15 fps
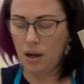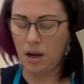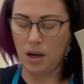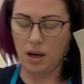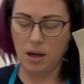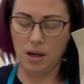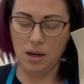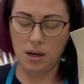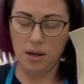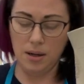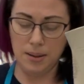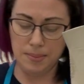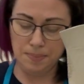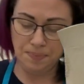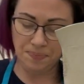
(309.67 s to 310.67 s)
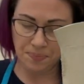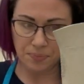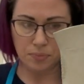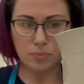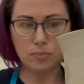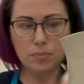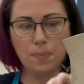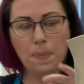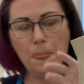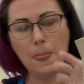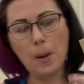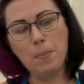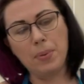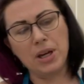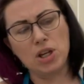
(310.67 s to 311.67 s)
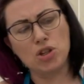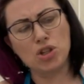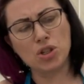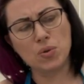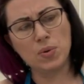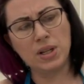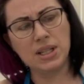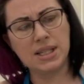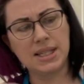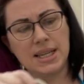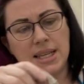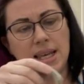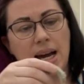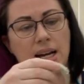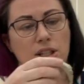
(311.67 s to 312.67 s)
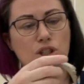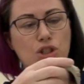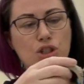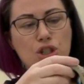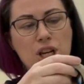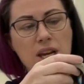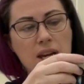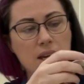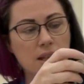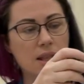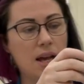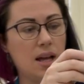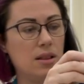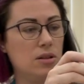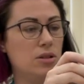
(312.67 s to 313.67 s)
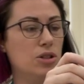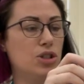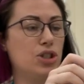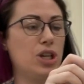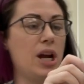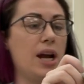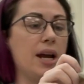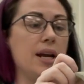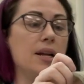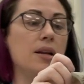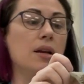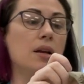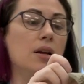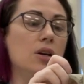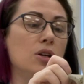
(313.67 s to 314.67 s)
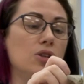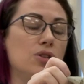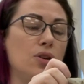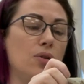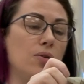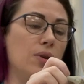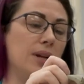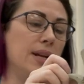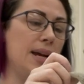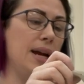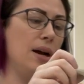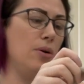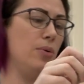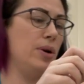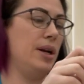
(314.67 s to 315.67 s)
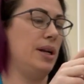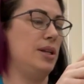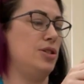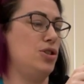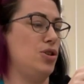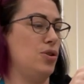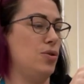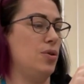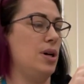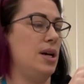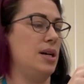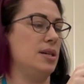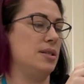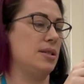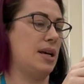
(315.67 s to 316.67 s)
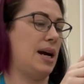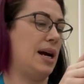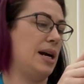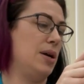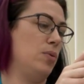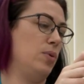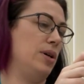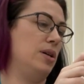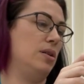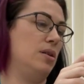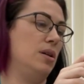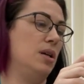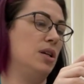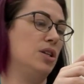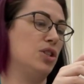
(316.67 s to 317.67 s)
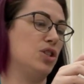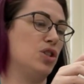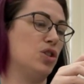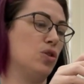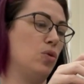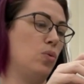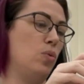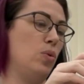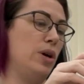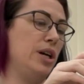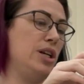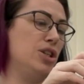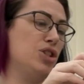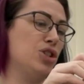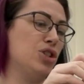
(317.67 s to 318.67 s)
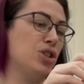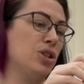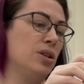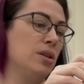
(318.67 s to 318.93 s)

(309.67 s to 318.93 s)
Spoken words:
But you just wanna see that sheen, that little shine. So now what I do is I will squish